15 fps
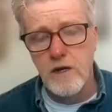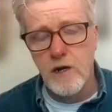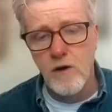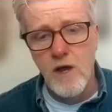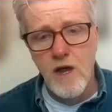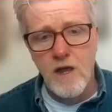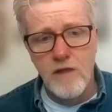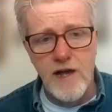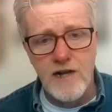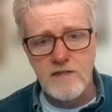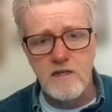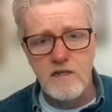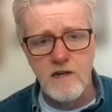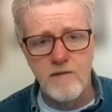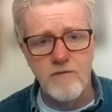you know, that's
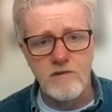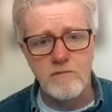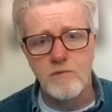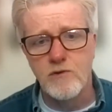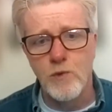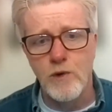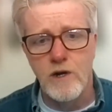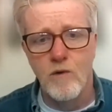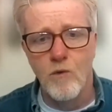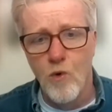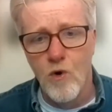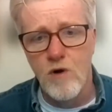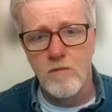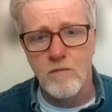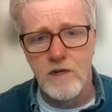the difference between a
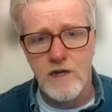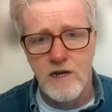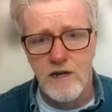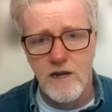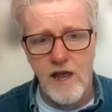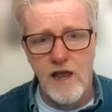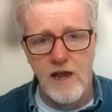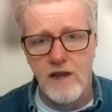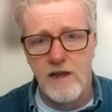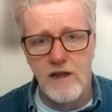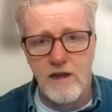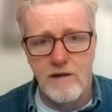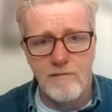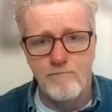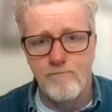warm lead and
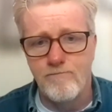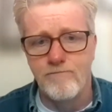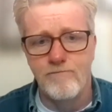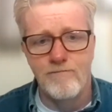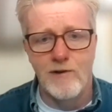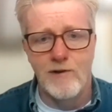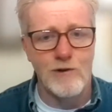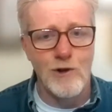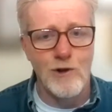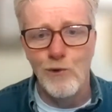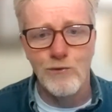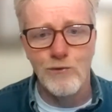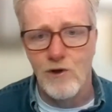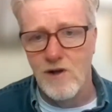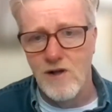a, you know,
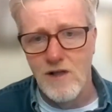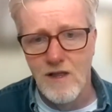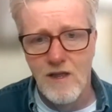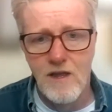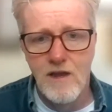cold call.